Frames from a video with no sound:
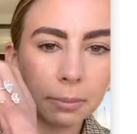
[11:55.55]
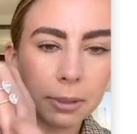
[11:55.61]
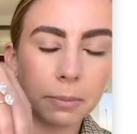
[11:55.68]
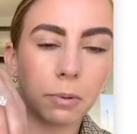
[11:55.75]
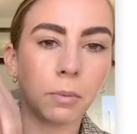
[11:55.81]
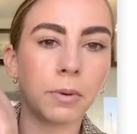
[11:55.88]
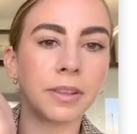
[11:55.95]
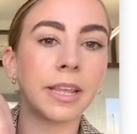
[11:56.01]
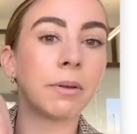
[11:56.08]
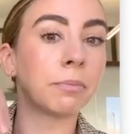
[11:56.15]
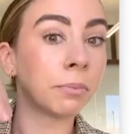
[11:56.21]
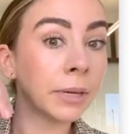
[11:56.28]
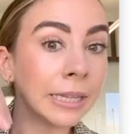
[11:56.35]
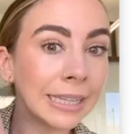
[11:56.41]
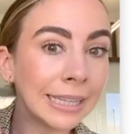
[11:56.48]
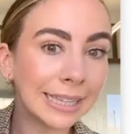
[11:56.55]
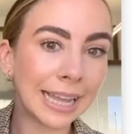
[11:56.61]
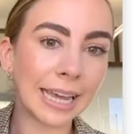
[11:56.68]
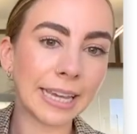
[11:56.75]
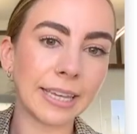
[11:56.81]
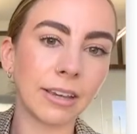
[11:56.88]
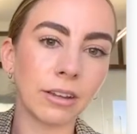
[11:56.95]
of people, when they really
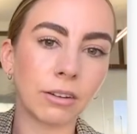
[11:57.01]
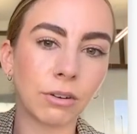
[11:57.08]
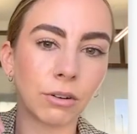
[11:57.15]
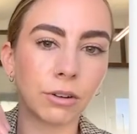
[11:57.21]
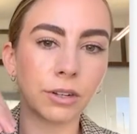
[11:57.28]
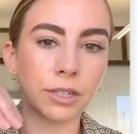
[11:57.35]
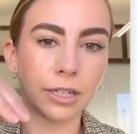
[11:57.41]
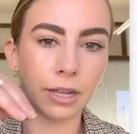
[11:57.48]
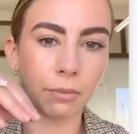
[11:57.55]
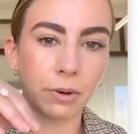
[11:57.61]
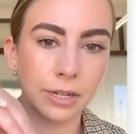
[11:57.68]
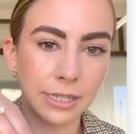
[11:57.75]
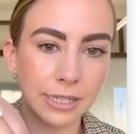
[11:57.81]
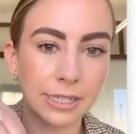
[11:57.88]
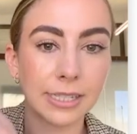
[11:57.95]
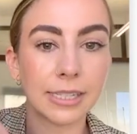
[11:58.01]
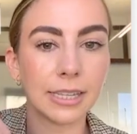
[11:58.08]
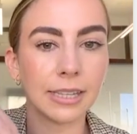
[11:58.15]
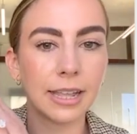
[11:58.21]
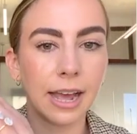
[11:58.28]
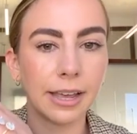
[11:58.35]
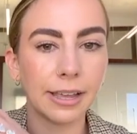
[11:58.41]
like yellow gold and they want to see
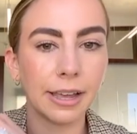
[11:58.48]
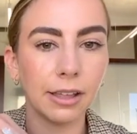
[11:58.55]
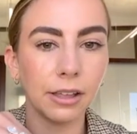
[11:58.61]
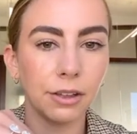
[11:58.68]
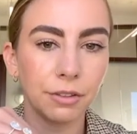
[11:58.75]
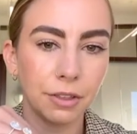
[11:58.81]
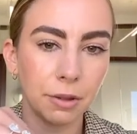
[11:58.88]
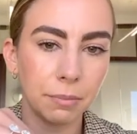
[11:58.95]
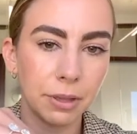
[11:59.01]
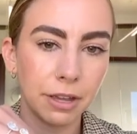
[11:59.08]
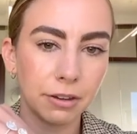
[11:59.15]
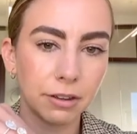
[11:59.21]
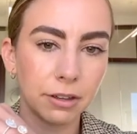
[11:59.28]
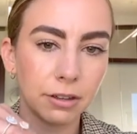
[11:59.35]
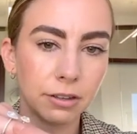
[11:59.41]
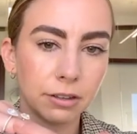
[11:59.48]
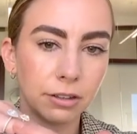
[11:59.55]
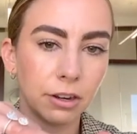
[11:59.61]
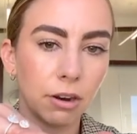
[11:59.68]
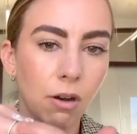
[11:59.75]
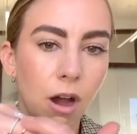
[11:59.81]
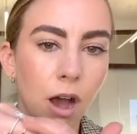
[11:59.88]
that yellow, they'll pick,
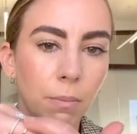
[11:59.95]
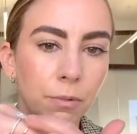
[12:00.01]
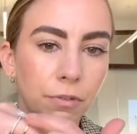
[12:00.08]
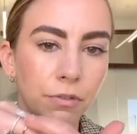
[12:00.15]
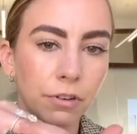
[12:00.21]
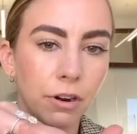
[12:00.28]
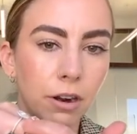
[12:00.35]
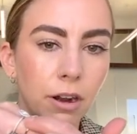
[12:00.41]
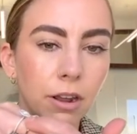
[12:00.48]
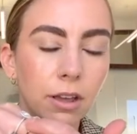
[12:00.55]
you know, opt for